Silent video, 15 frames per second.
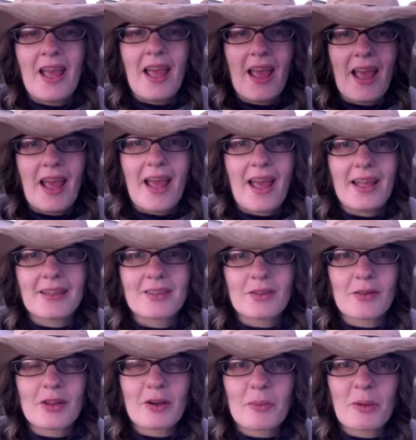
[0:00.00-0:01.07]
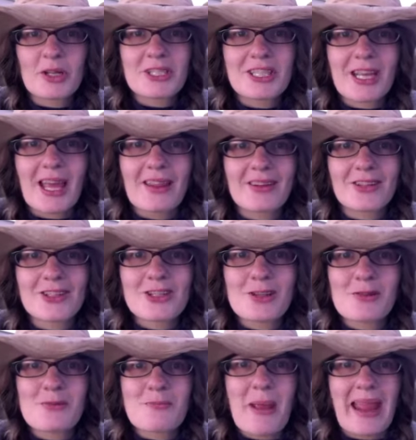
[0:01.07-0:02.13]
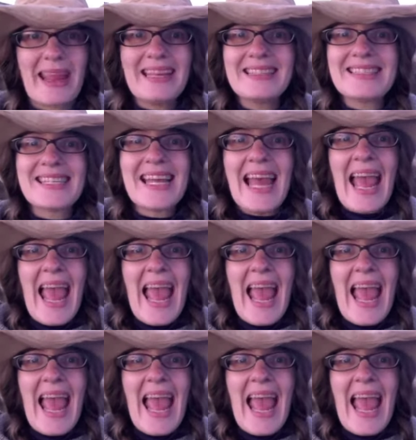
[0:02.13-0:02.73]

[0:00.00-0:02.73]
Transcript: And so they're put together to mate.